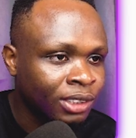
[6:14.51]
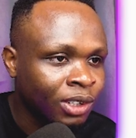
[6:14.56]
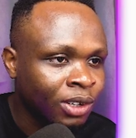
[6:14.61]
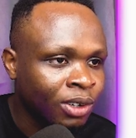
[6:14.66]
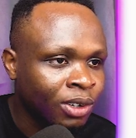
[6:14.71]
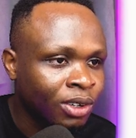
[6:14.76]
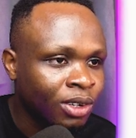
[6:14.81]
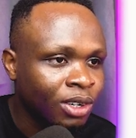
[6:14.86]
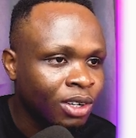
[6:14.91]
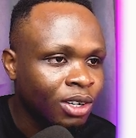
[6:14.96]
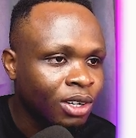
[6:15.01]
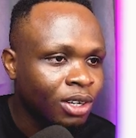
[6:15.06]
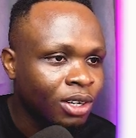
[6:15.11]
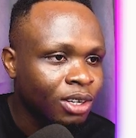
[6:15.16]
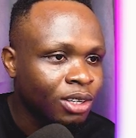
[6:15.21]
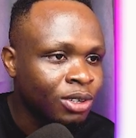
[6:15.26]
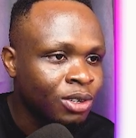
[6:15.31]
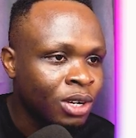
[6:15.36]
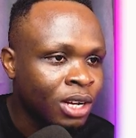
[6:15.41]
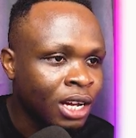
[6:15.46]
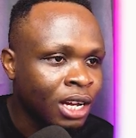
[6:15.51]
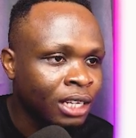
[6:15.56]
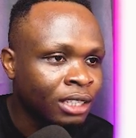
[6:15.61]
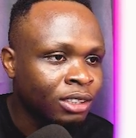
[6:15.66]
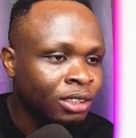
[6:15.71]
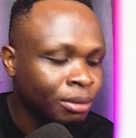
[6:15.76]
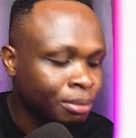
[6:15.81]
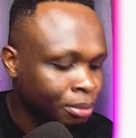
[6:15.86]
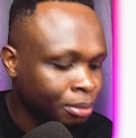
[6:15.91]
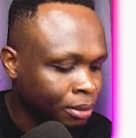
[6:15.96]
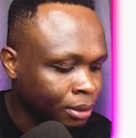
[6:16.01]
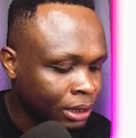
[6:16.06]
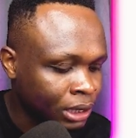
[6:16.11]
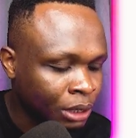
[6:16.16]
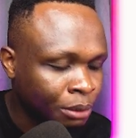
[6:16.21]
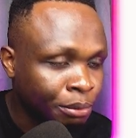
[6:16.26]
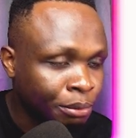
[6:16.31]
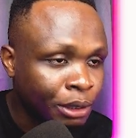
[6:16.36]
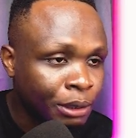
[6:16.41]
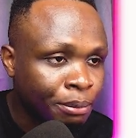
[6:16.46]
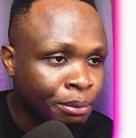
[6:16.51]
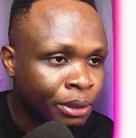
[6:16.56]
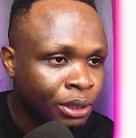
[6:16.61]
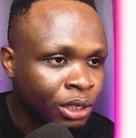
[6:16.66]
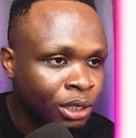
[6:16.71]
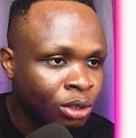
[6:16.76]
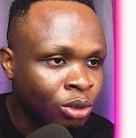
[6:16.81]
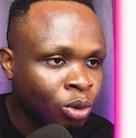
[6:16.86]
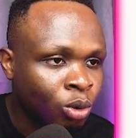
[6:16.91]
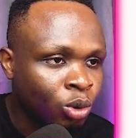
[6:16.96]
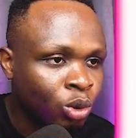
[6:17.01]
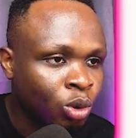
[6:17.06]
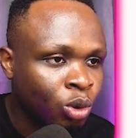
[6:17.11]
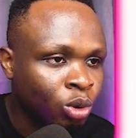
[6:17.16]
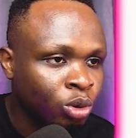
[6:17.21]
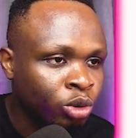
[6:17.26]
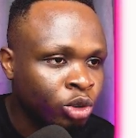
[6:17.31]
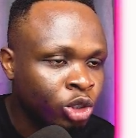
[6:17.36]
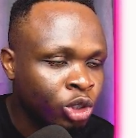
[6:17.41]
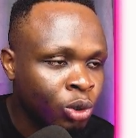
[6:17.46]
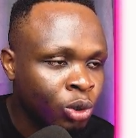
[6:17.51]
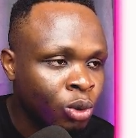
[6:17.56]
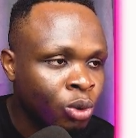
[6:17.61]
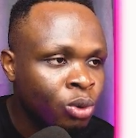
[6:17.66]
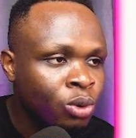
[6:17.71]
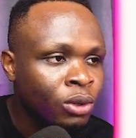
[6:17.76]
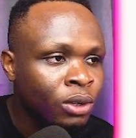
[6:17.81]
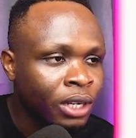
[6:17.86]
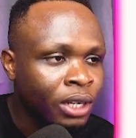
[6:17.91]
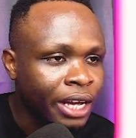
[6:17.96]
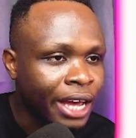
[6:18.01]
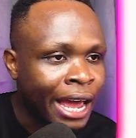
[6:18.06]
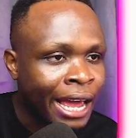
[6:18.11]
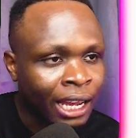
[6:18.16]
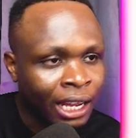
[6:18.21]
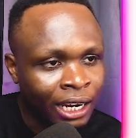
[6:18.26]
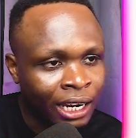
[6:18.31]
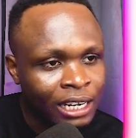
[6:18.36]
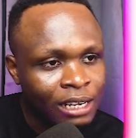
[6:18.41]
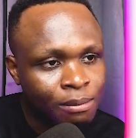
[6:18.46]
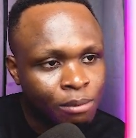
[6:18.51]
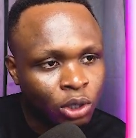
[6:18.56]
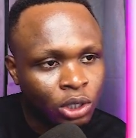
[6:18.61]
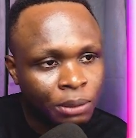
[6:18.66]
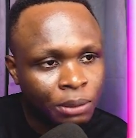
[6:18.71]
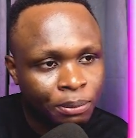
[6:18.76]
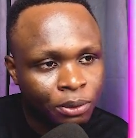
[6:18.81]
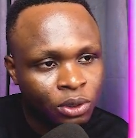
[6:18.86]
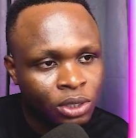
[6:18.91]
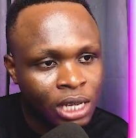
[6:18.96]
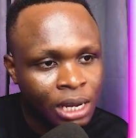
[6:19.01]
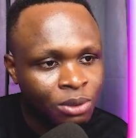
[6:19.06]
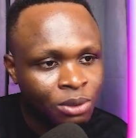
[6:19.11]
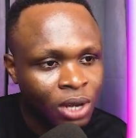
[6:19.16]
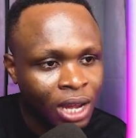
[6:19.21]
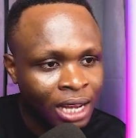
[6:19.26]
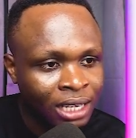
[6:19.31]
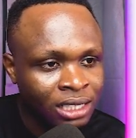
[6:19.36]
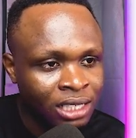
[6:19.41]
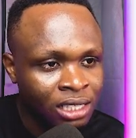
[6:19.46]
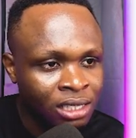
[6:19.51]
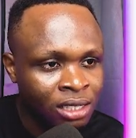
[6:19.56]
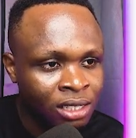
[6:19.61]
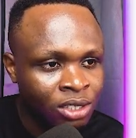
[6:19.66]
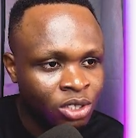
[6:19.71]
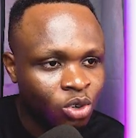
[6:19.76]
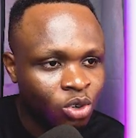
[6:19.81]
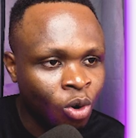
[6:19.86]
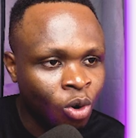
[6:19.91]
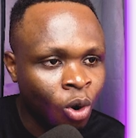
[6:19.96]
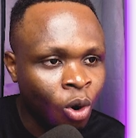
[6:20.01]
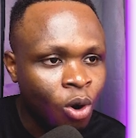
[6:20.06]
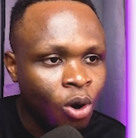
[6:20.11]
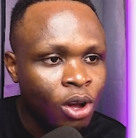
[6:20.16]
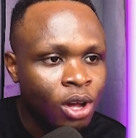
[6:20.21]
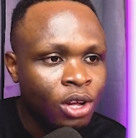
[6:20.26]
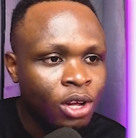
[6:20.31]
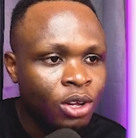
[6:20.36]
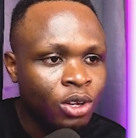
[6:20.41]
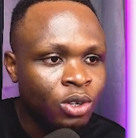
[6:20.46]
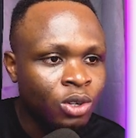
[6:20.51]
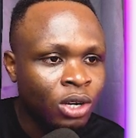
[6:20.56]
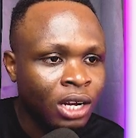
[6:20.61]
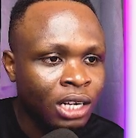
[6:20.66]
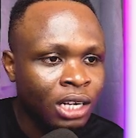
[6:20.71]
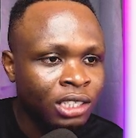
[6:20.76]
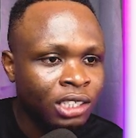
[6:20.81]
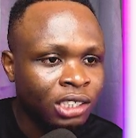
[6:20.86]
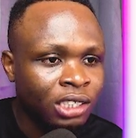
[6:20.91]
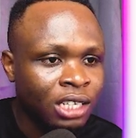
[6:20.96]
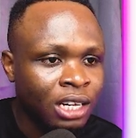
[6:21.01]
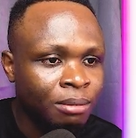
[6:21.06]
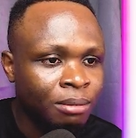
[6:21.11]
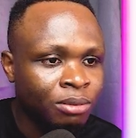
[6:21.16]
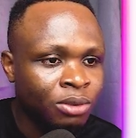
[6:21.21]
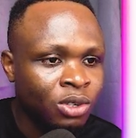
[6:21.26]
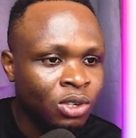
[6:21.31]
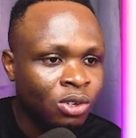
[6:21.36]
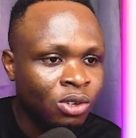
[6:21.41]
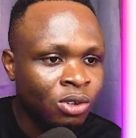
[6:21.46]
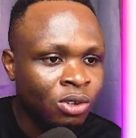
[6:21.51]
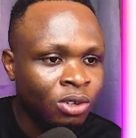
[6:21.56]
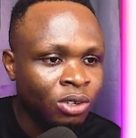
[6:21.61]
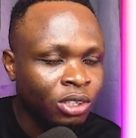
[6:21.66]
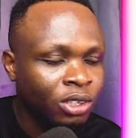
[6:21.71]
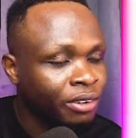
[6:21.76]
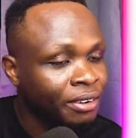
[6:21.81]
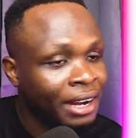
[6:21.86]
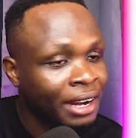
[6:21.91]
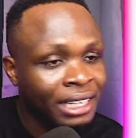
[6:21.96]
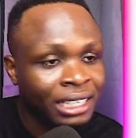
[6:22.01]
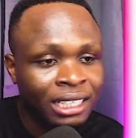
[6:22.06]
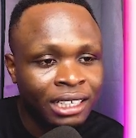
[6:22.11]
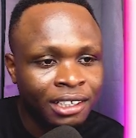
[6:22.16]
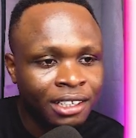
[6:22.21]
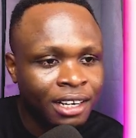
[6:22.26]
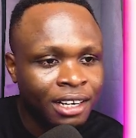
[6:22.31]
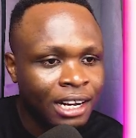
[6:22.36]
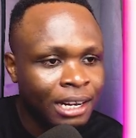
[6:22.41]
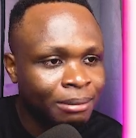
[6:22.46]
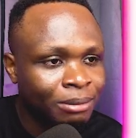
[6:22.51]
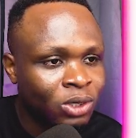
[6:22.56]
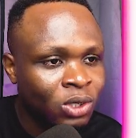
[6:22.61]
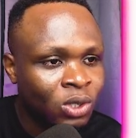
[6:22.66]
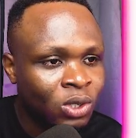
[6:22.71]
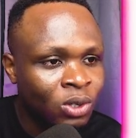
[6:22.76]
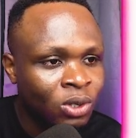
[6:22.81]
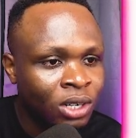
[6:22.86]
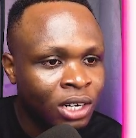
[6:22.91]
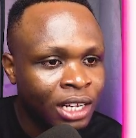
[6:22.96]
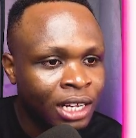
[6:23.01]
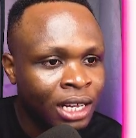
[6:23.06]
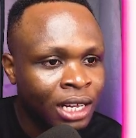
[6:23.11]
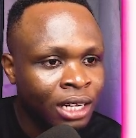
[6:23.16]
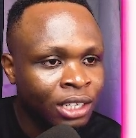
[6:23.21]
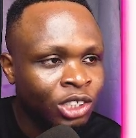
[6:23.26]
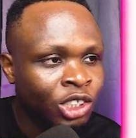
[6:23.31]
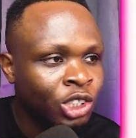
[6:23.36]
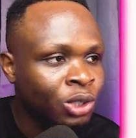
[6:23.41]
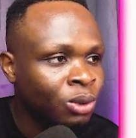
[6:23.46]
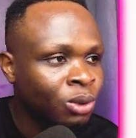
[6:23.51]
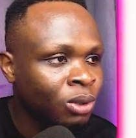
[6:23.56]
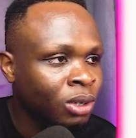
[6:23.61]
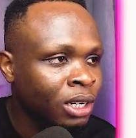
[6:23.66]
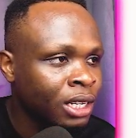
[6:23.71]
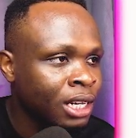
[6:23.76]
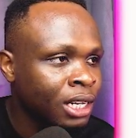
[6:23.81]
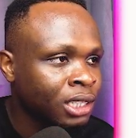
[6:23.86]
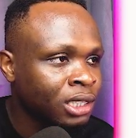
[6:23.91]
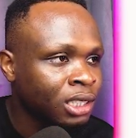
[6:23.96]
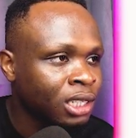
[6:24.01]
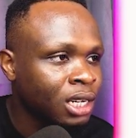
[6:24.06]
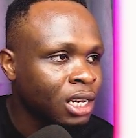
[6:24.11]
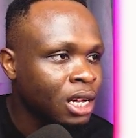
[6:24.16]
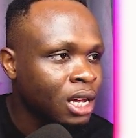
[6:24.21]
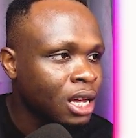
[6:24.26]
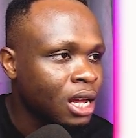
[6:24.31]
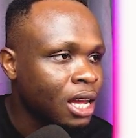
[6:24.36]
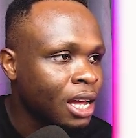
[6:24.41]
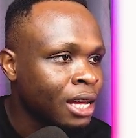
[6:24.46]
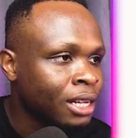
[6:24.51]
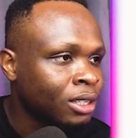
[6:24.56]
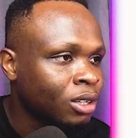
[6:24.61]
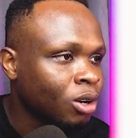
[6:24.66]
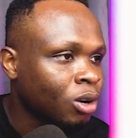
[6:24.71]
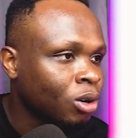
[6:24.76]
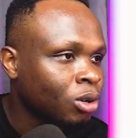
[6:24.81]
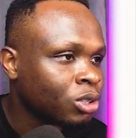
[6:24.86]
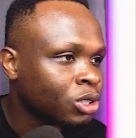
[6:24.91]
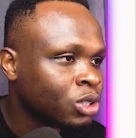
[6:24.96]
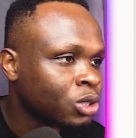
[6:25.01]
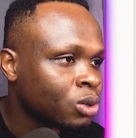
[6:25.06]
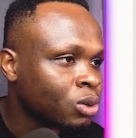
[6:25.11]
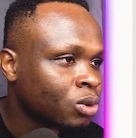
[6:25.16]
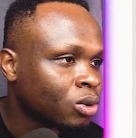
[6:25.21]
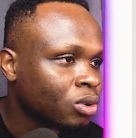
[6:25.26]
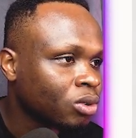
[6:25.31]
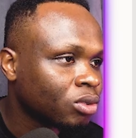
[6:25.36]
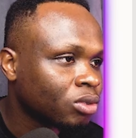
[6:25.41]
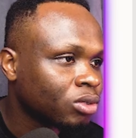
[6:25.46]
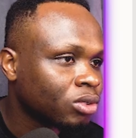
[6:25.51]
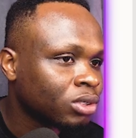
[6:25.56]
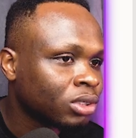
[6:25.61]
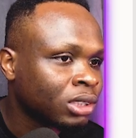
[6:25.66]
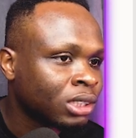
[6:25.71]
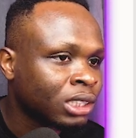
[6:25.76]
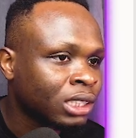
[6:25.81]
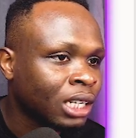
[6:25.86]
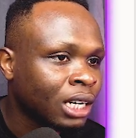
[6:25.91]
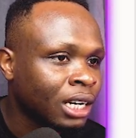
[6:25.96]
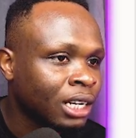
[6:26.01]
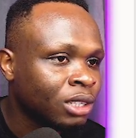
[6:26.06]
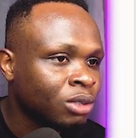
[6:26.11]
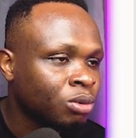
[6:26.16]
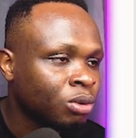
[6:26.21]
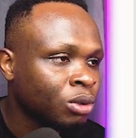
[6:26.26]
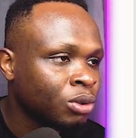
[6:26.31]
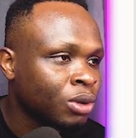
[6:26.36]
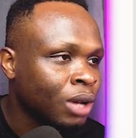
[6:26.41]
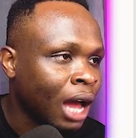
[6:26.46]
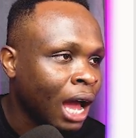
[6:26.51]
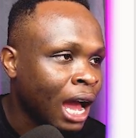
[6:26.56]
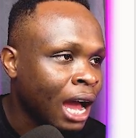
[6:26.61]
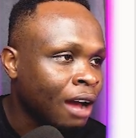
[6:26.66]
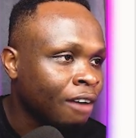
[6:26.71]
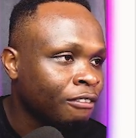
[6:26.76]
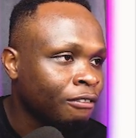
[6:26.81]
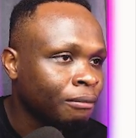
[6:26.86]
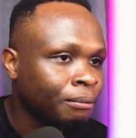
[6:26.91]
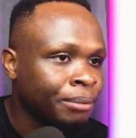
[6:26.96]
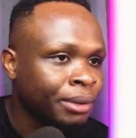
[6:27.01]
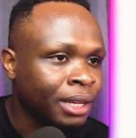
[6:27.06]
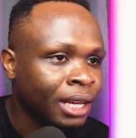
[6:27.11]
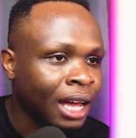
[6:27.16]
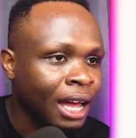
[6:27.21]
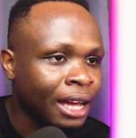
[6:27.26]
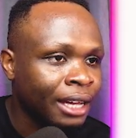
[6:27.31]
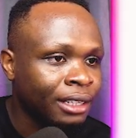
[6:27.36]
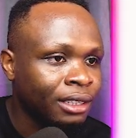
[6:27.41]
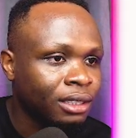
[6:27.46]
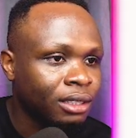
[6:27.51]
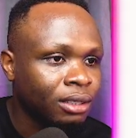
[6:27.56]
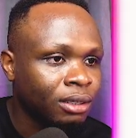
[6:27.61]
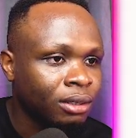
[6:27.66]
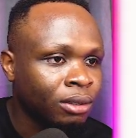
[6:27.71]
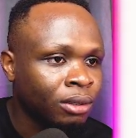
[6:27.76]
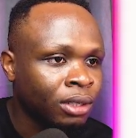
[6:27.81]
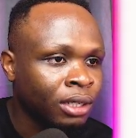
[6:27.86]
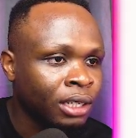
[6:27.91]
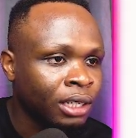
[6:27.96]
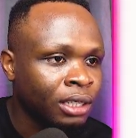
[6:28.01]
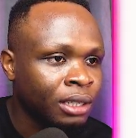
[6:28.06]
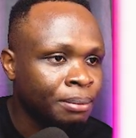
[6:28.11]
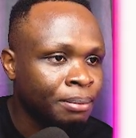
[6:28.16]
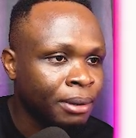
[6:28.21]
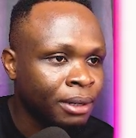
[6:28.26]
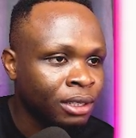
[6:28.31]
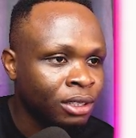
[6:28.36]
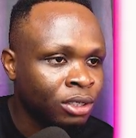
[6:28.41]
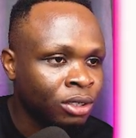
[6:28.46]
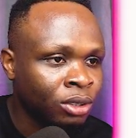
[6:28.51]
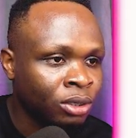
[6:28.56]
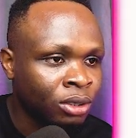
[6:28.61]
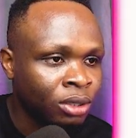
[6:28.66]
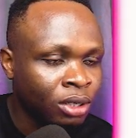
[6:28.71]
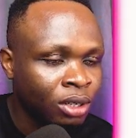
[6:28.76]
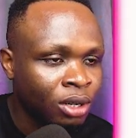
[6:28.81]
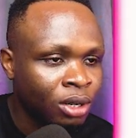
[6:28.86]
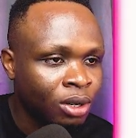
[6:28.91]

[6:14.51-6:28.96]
so you can simply press and hold control and click multiple times to access it, or you can just come to right click, come to layer, show layers, and also select what you have behind. Okay, depending on